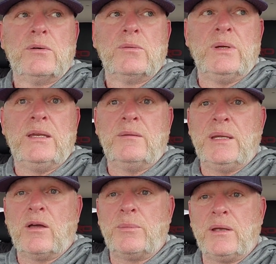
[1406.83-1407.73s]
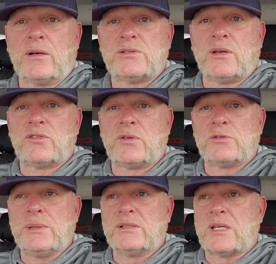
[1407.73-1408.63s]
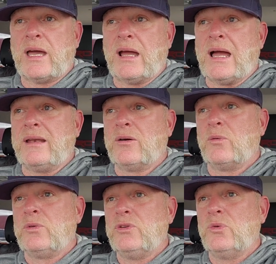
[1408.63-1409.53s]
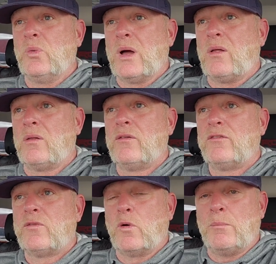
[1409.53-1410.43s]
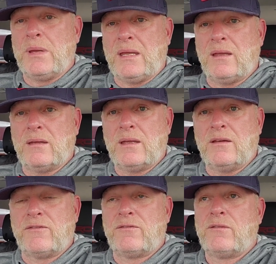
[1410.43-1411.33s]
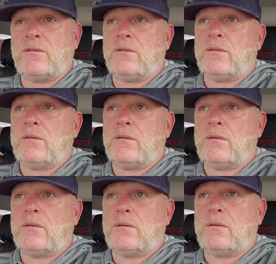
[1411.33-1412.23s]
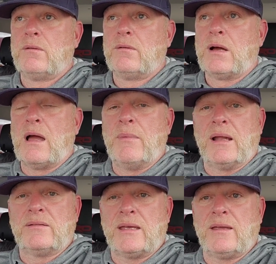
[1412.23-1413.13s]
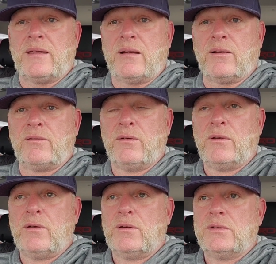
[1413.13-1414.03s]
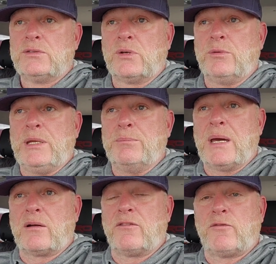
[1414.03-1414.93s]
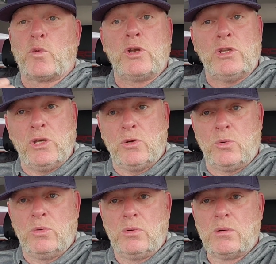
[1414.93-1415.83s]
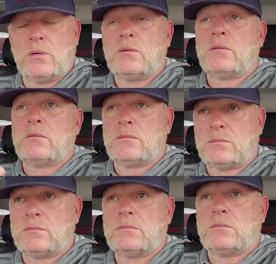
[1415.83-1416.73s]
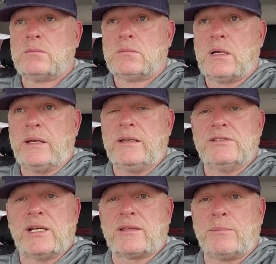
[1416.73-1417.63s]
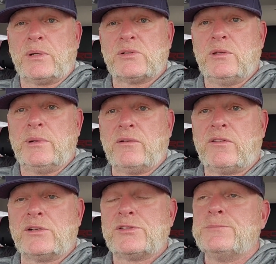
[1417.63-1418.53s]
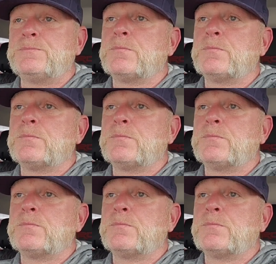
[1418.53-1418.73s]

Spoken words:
We need to be helping ourselves first, because I don't do well for me if I'm not taken care of. So to be better for you, I need to check that person in the mirror first.